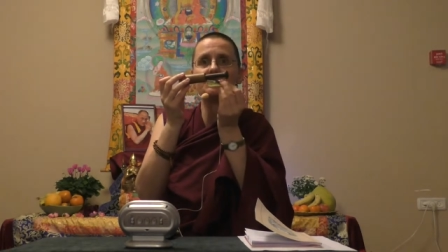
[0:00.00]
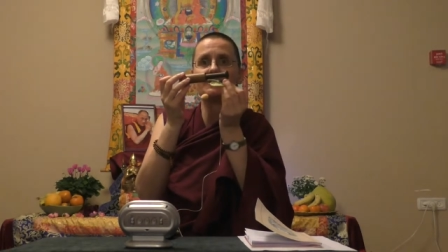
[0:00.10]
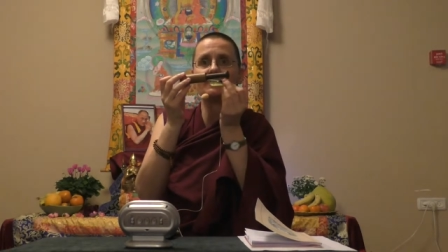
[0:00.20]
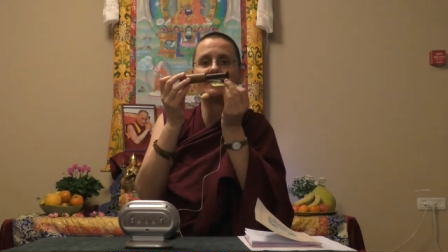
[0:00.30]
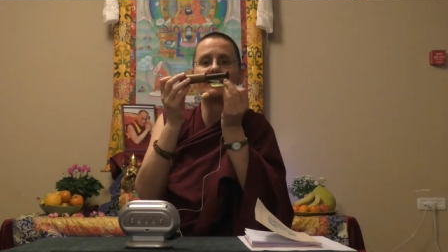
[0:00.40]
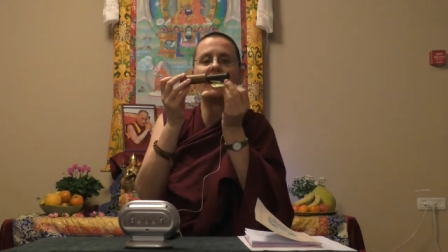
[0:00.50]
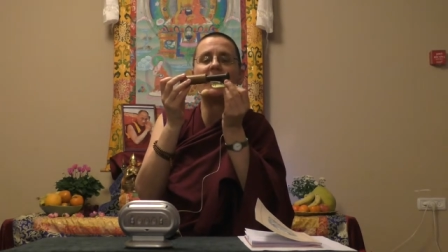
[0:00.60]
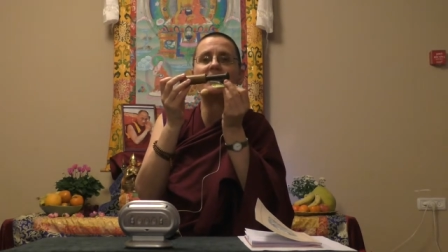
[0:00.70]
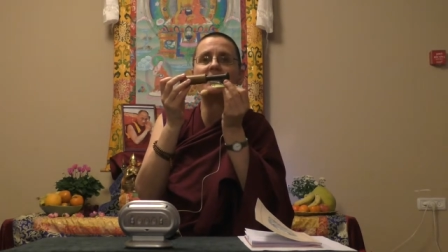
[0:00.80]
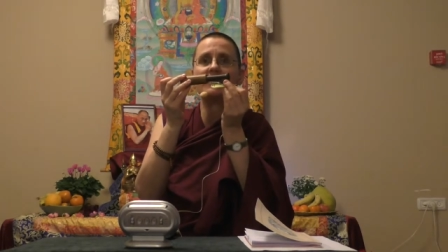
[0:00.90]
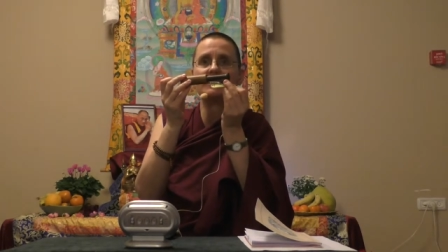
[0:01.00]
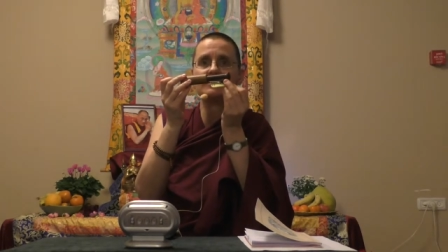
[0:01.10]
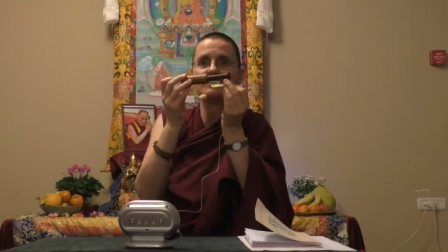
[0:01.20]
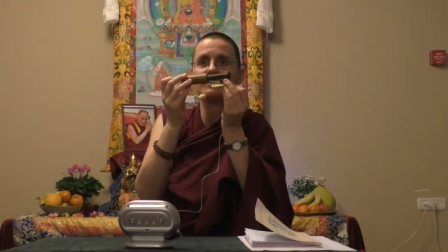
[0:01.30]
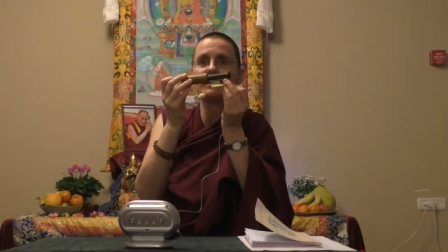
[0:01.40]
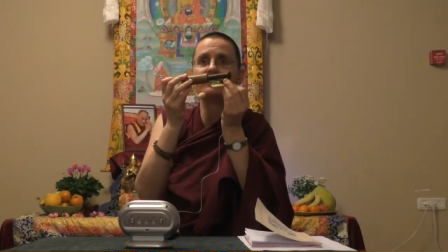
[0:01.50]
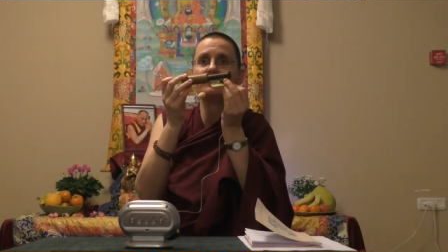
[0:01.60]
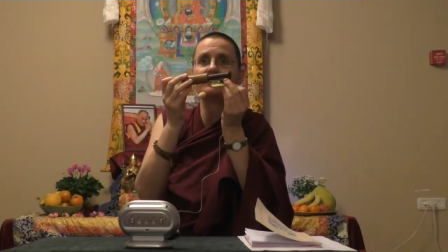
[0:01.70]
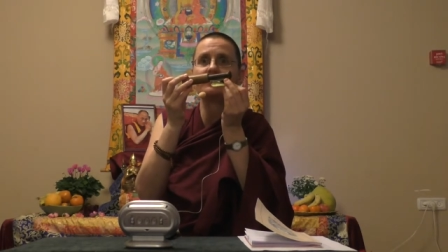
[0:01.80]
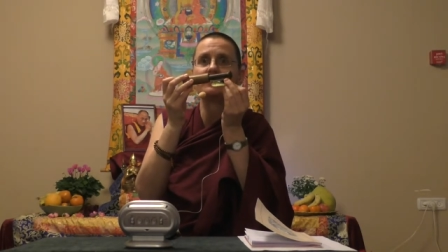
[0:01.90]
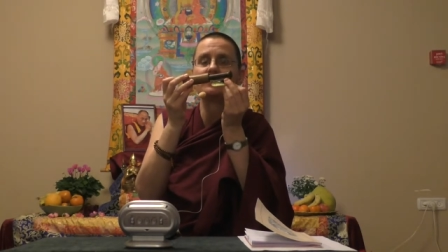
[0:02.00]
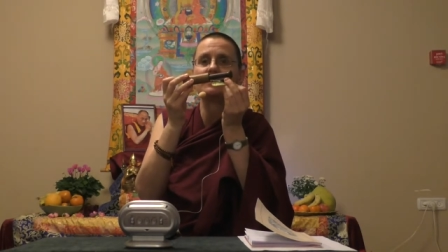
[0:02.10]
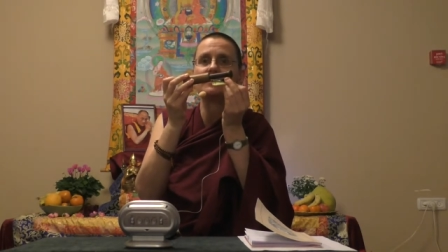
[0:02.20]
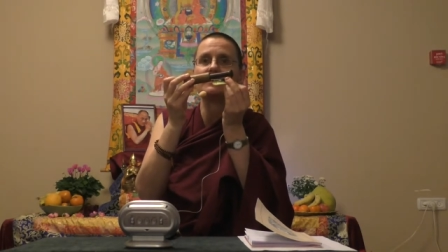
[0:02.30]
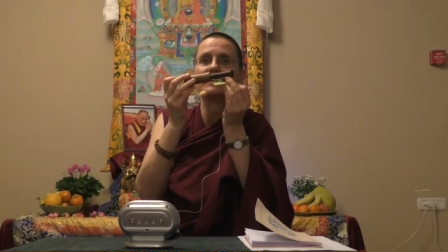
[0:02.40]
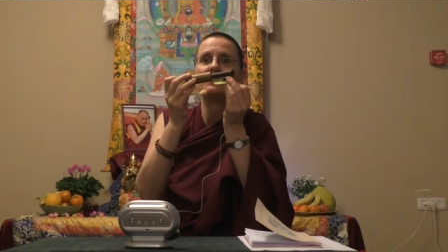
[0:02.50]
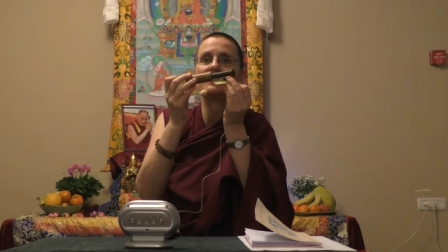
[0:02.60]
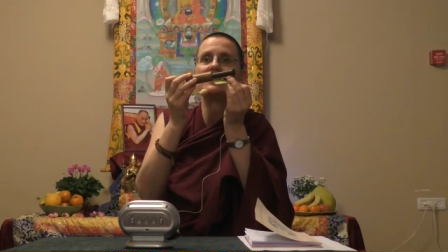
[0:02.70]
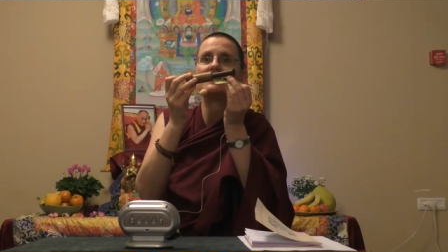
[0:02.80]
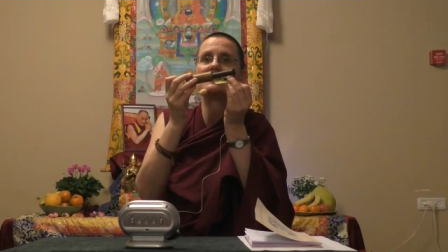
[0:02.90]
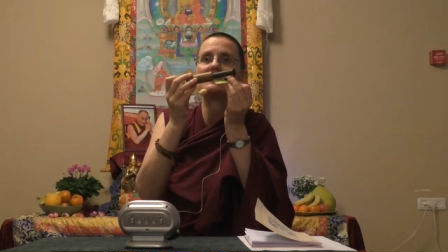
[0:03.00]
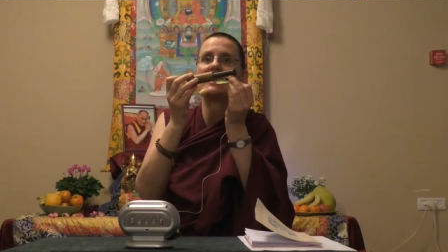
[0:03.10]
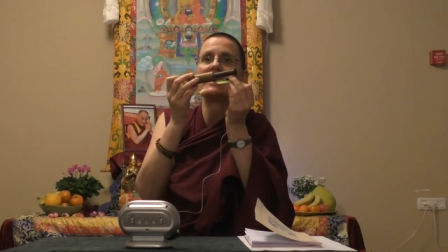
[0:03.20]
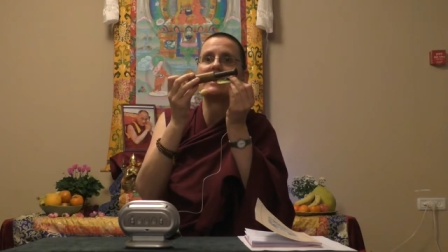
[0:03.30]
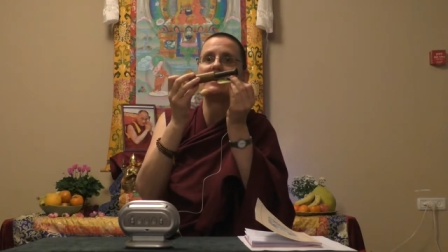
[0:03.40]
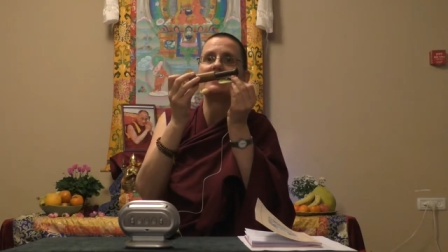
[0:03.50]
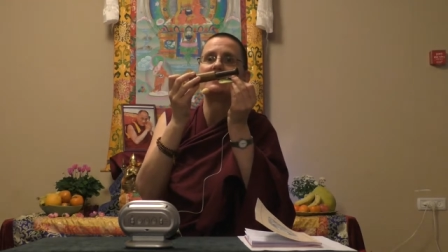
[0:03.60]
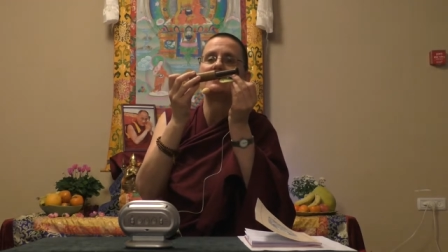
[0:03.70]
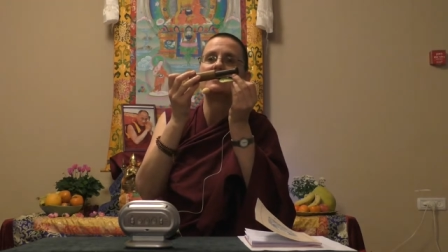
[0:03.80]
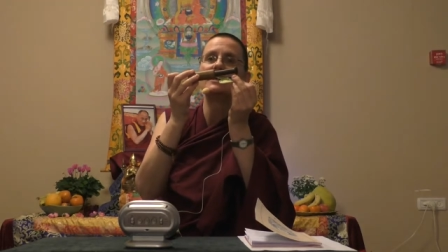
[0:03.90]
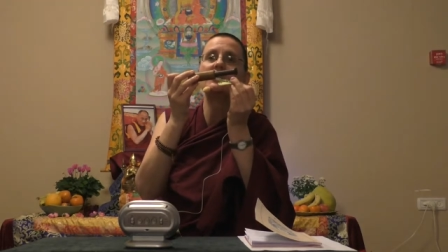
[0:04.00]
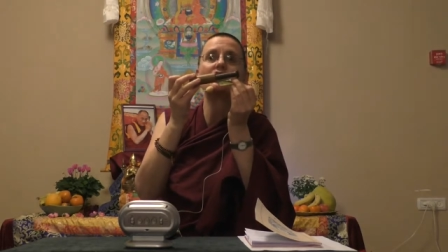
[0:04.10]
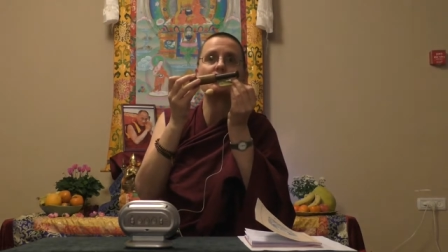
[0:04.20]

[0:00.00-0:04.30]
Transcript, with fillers: to something other than itself that we can say it's